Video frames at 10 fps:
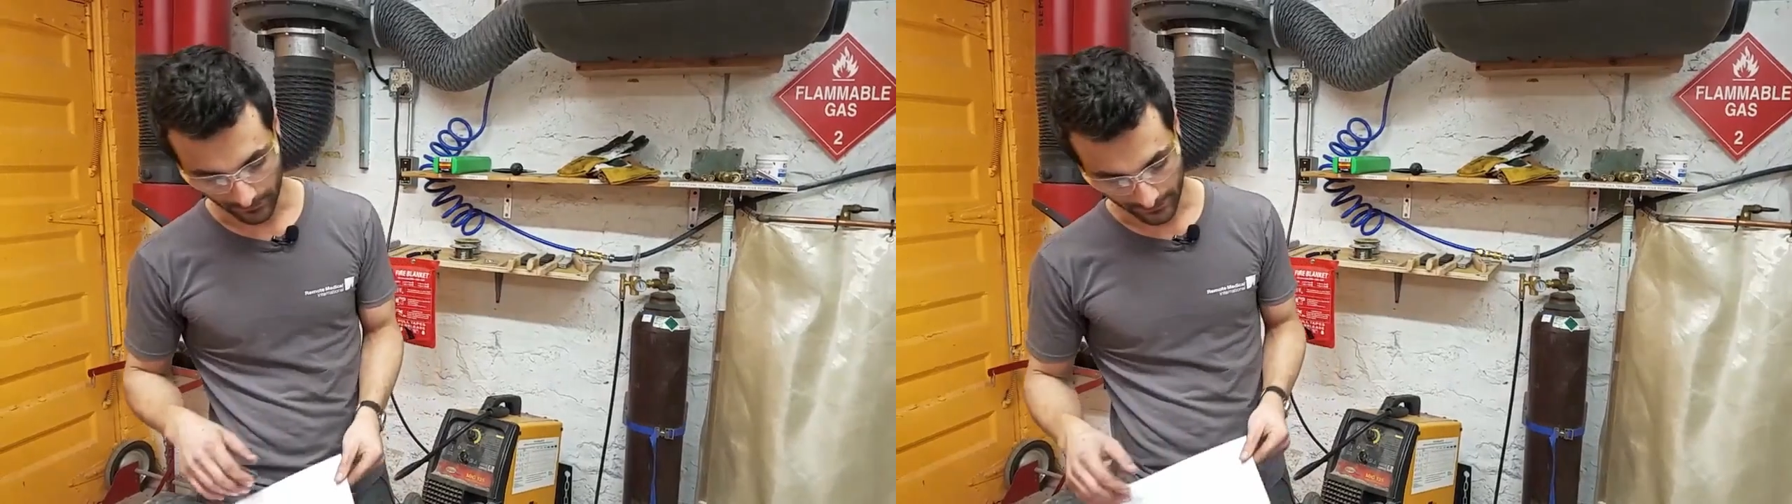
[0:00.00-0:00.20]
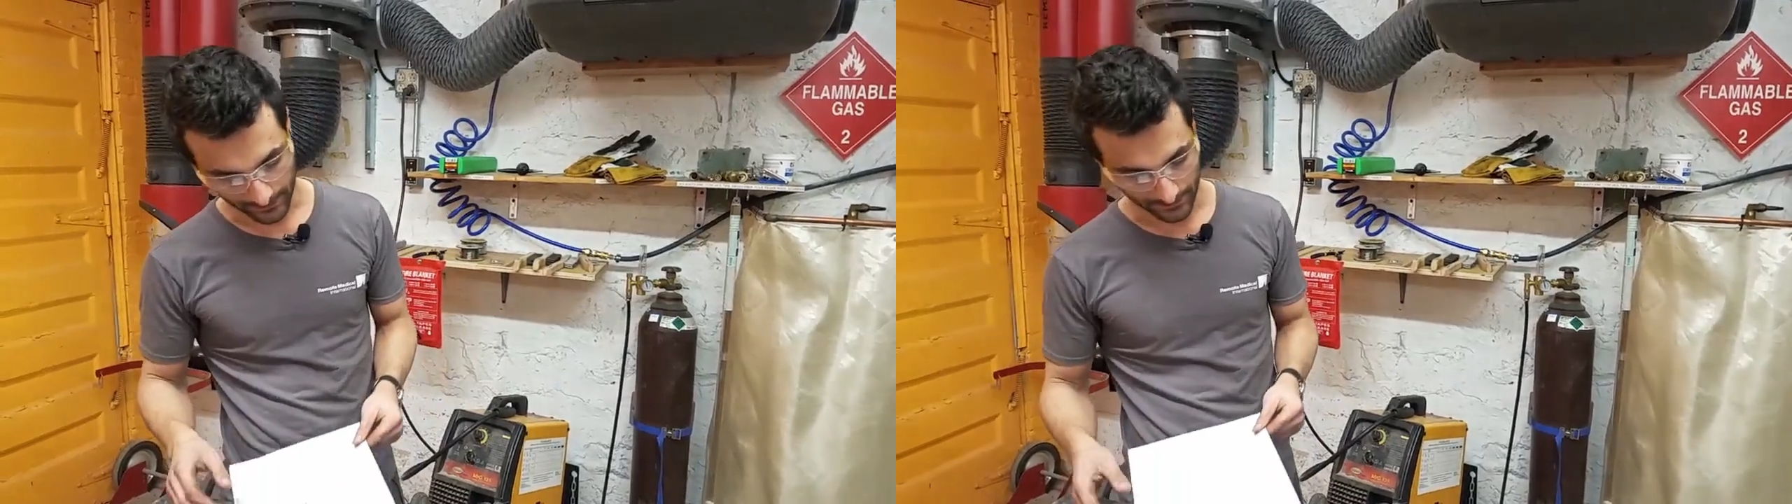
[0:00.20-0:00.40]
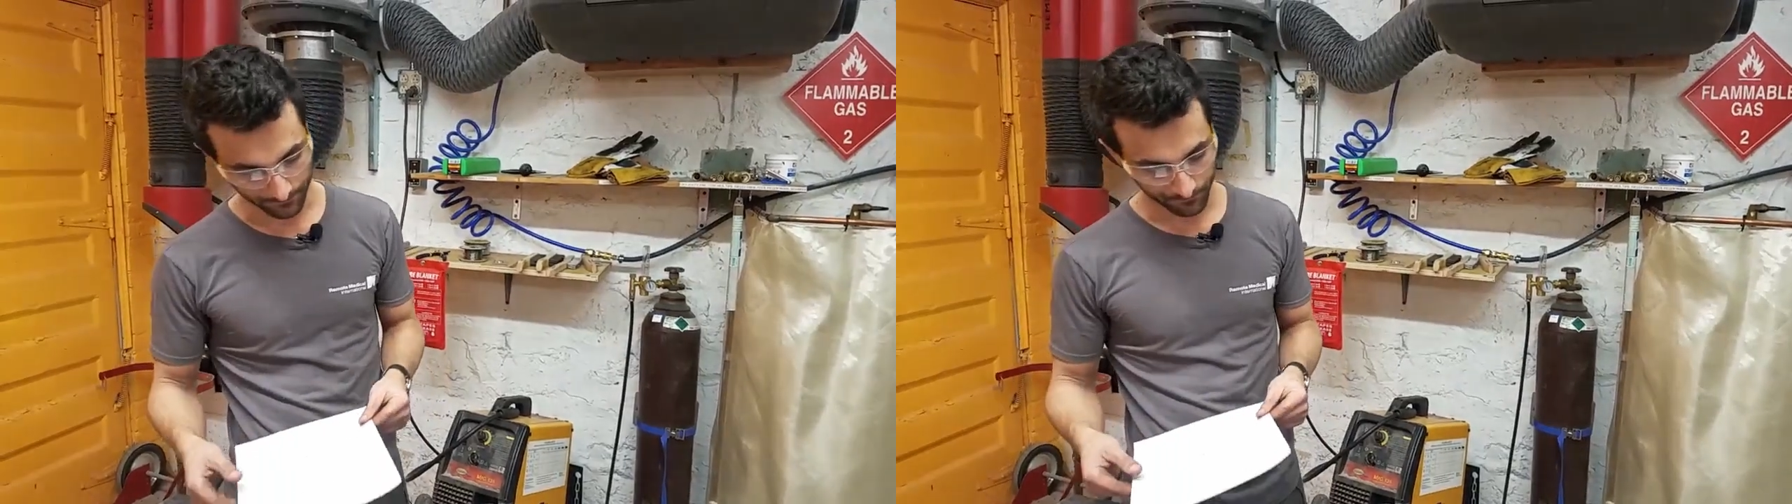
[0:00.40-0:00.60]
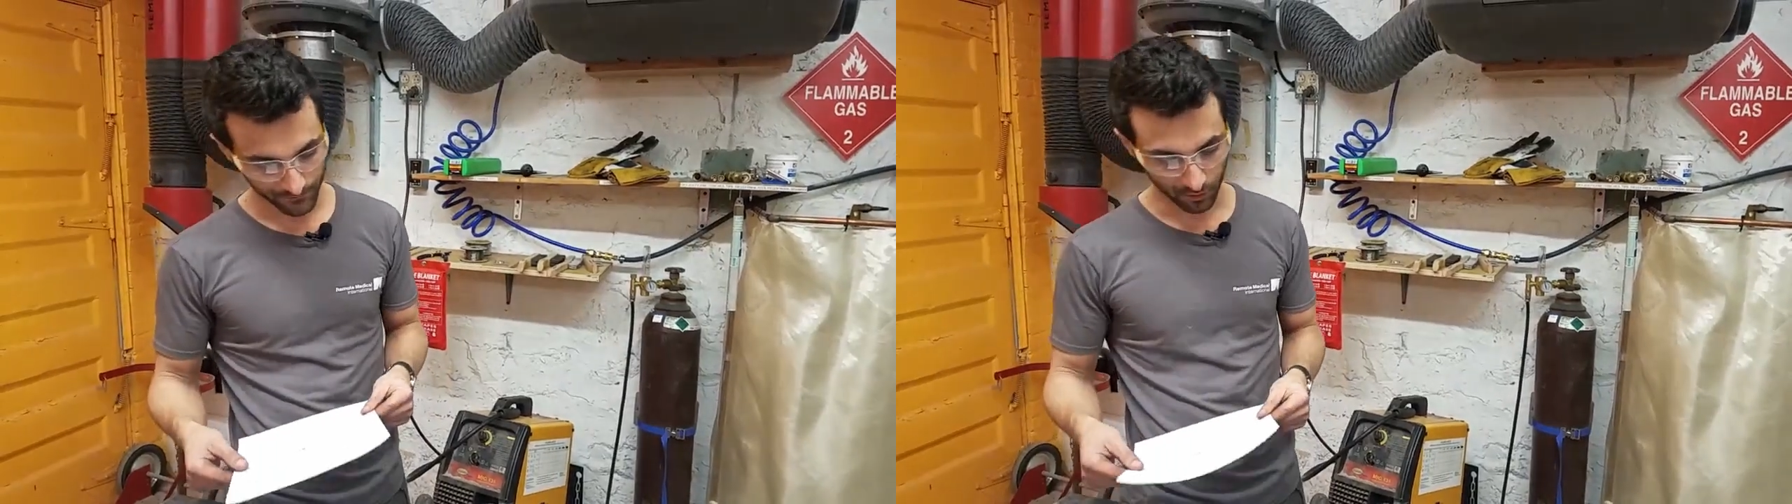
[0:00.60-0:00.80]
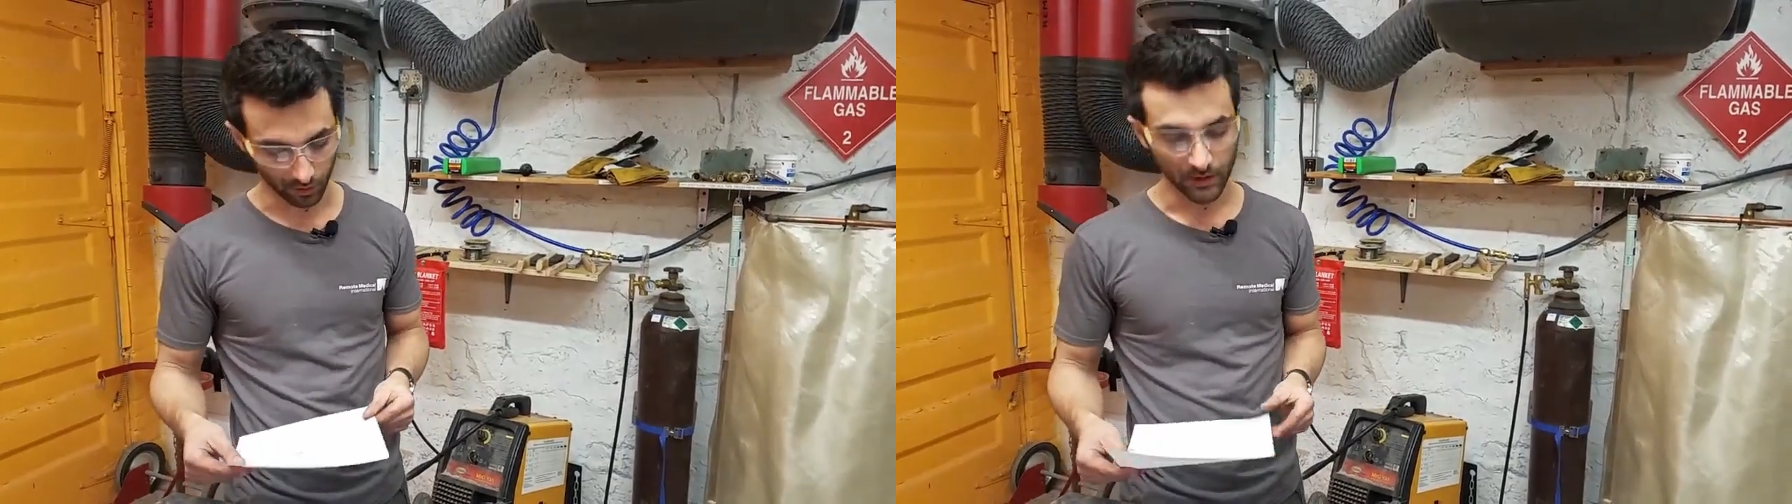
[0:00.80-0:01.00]
Um,
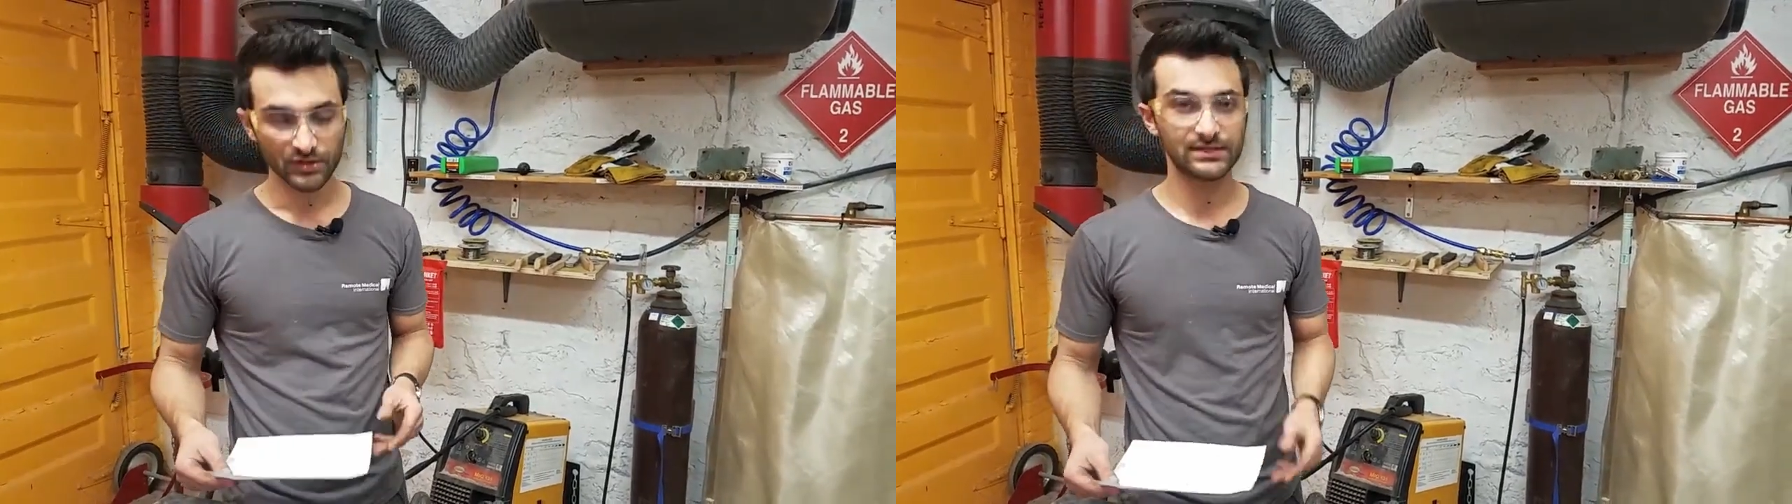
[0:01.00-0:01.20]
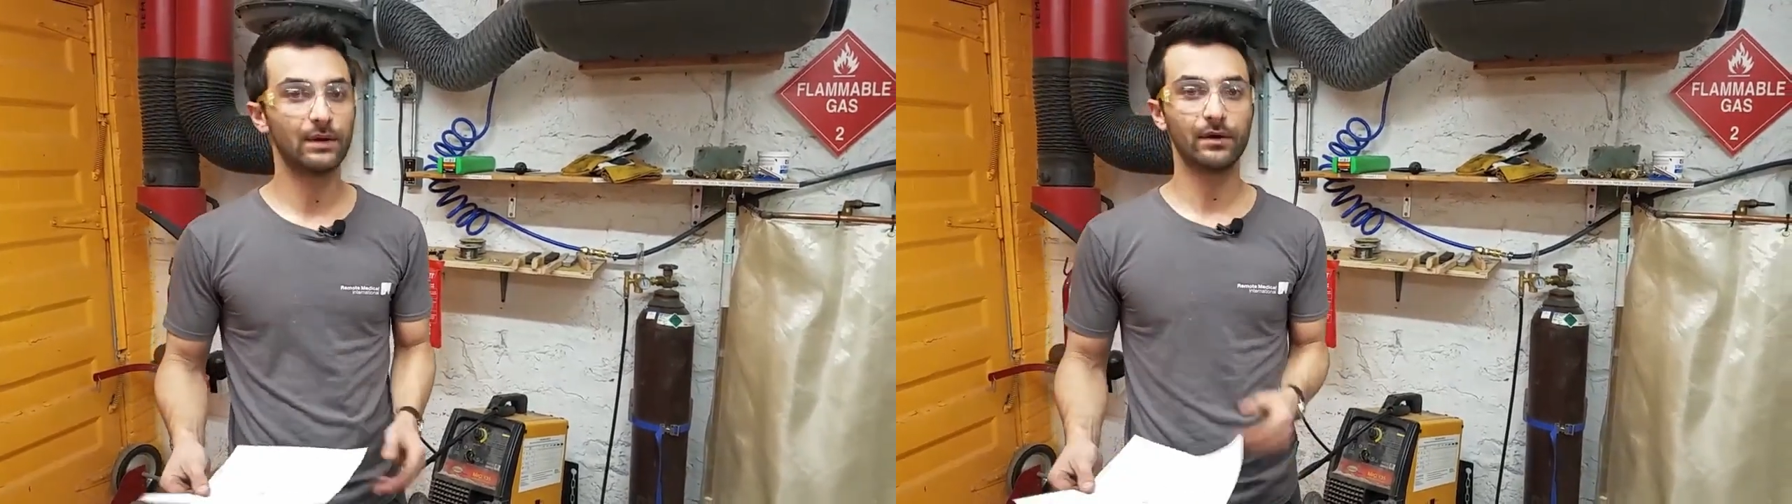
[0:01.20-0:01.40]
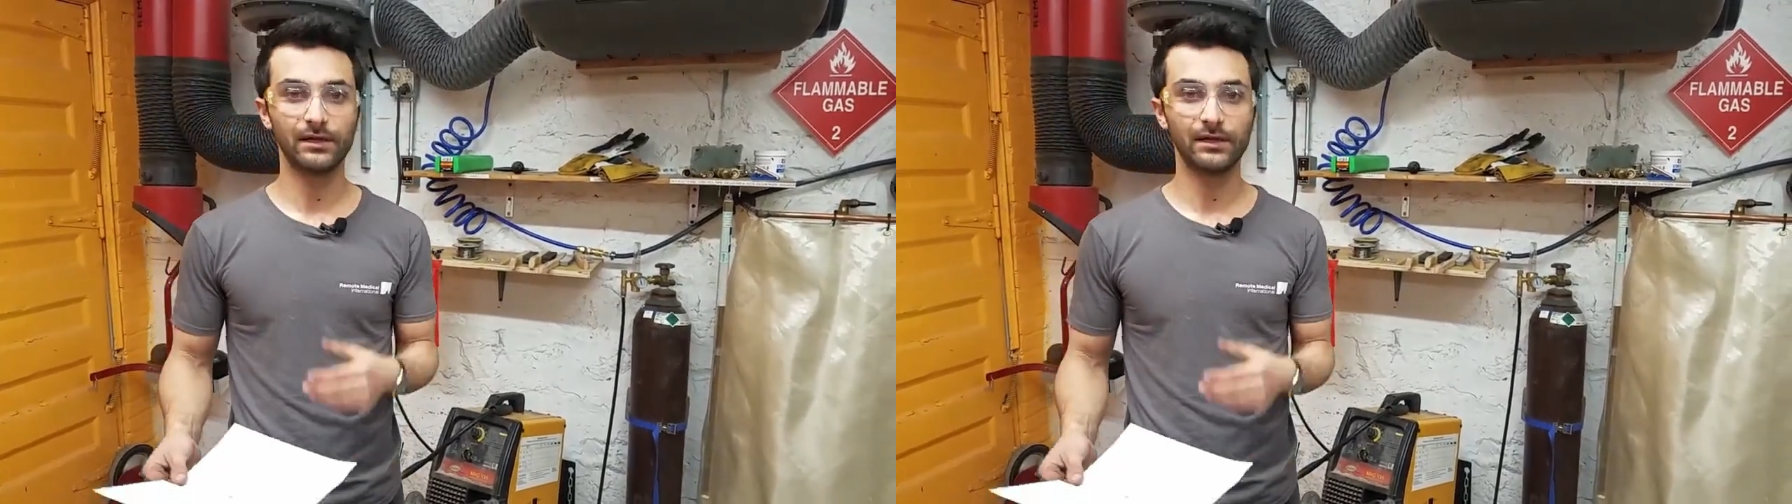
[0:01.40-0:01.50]
cool. So now we're